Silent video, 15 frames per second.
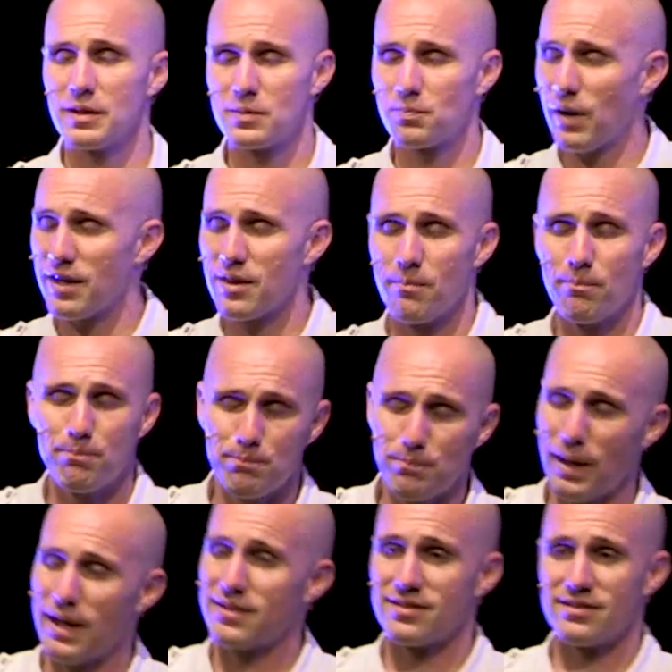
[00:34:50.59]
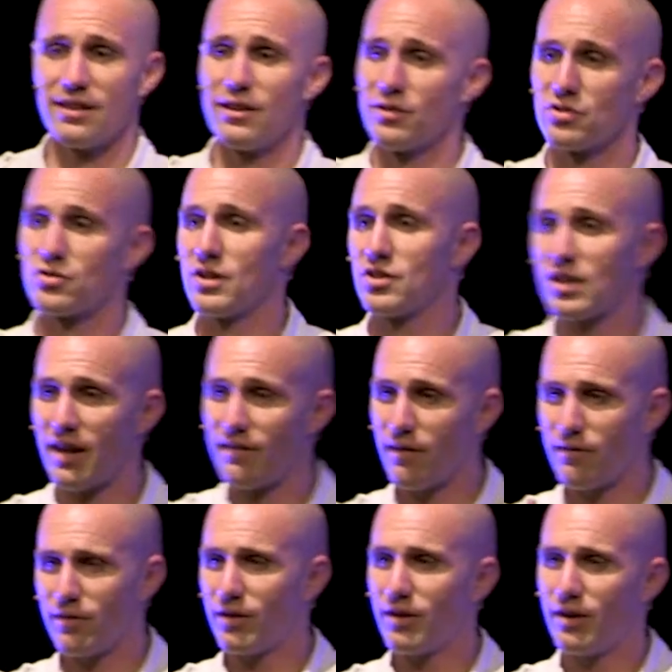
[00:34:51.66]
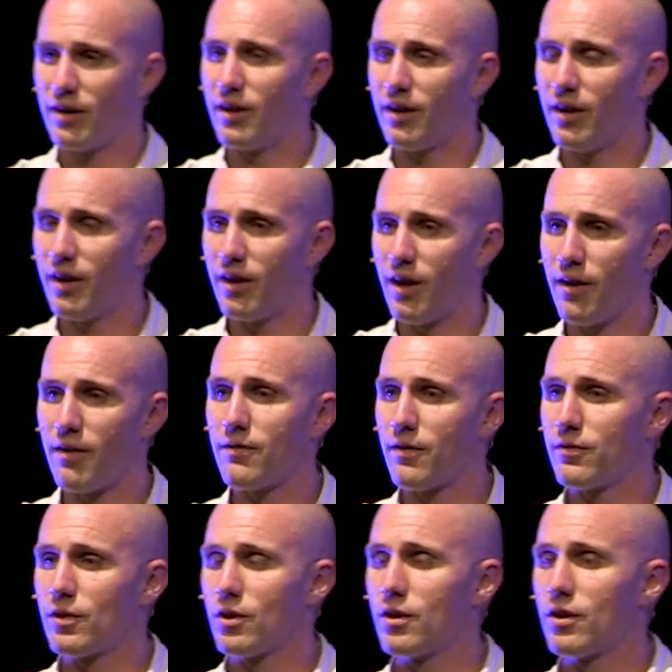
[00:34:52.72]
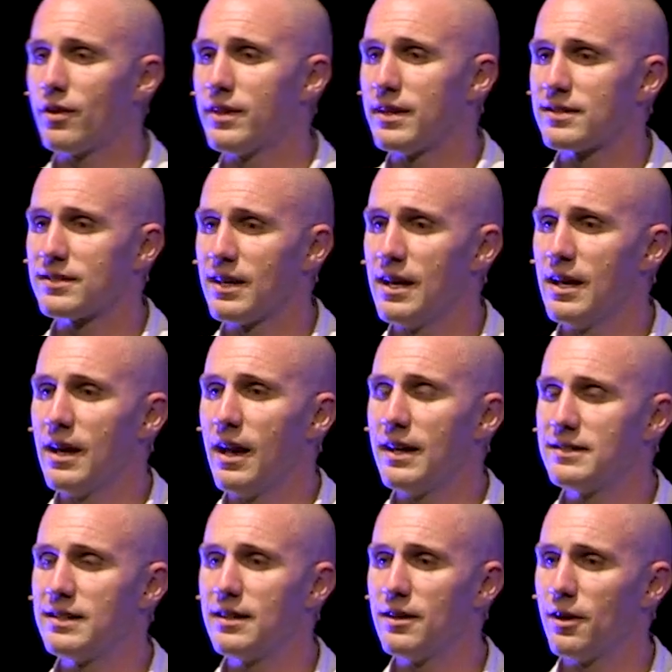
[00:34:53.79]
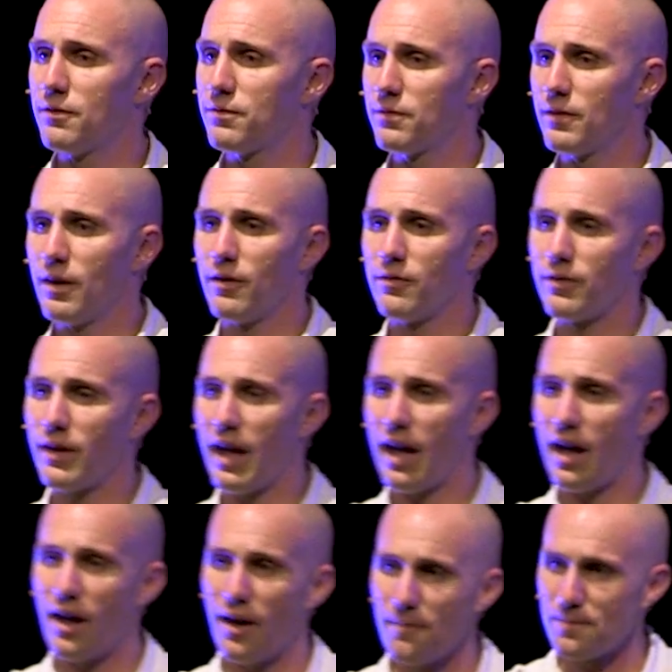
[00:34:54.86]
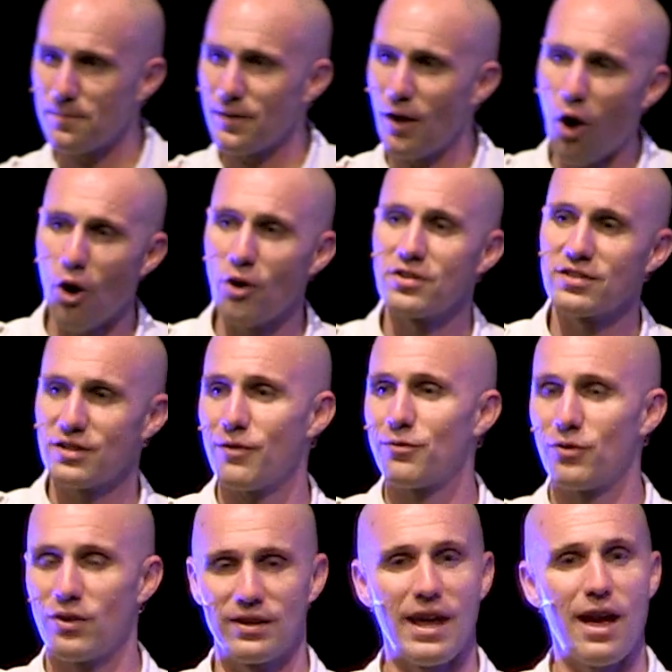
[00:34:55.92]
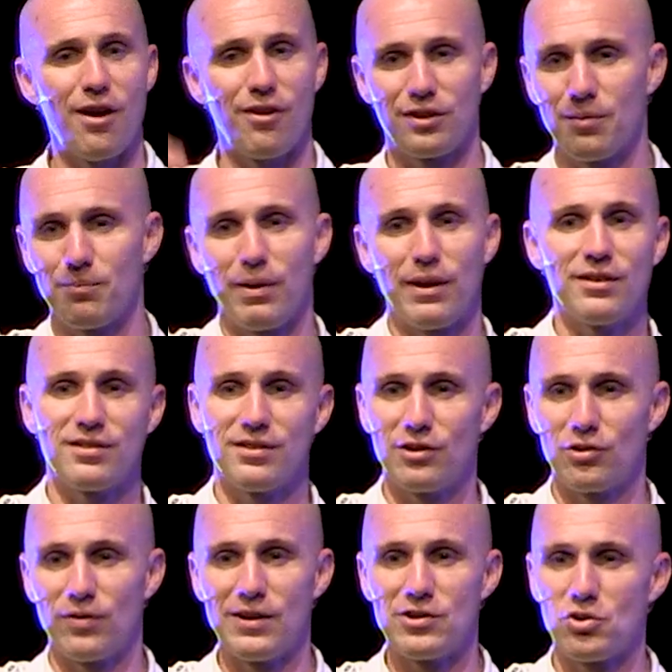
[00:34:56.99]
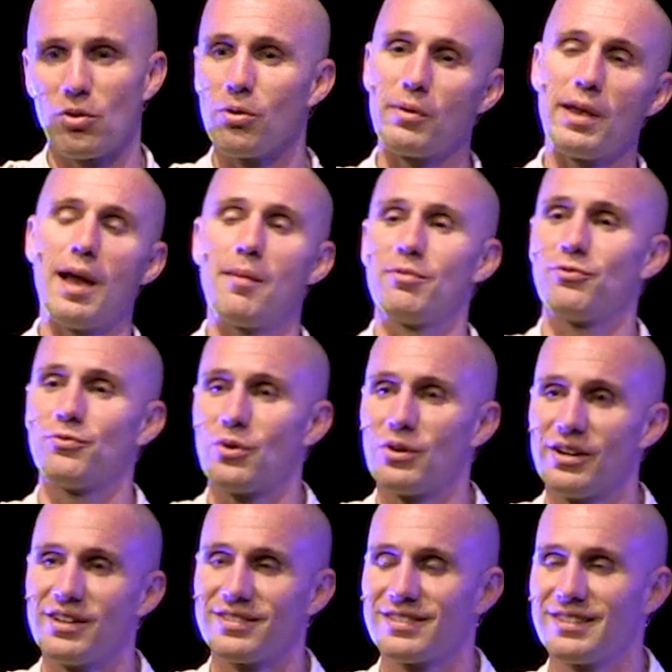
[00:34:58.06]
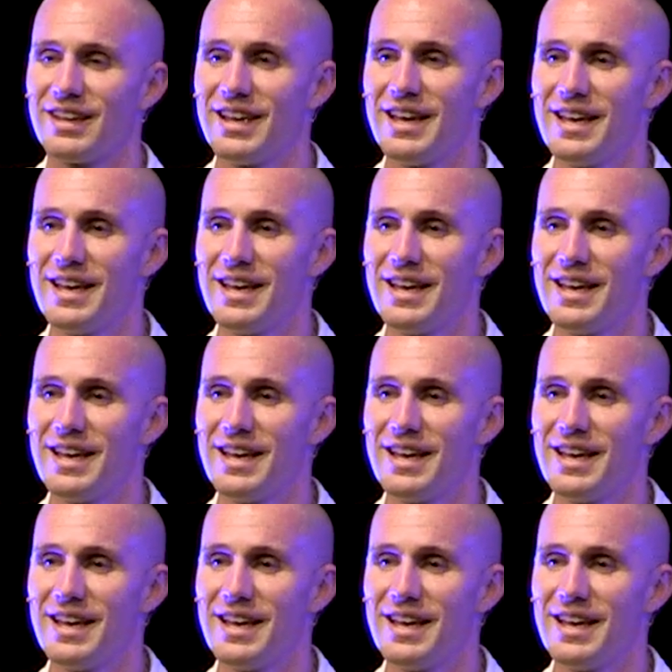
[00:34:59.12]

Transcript: it's probably the best illustration I've ever, I've ever heard on this idea of, of our suffering now compared to the great joy we have before us.